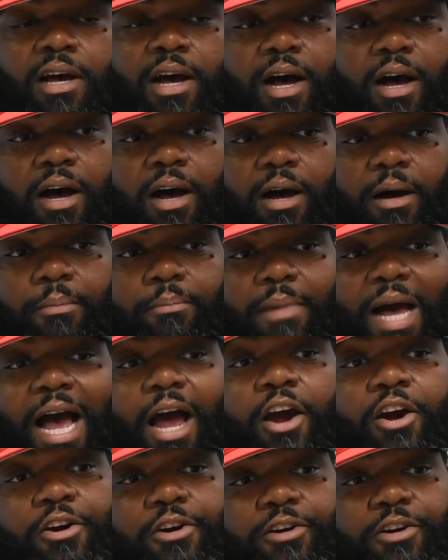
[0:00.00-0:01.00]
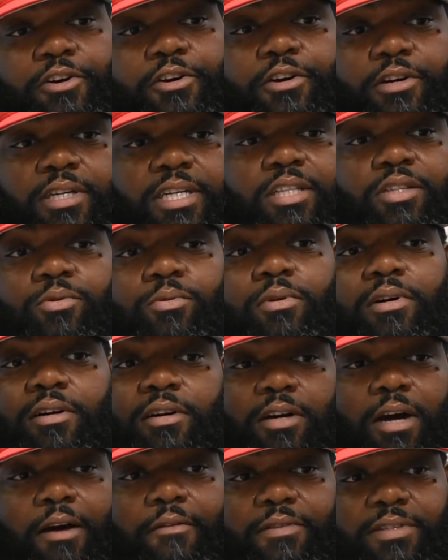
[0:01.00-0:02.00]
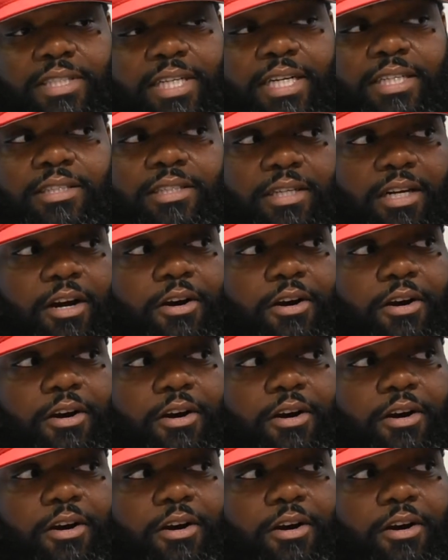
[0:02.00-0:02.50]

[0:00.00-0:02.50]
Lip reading: I heard earlier through a conversation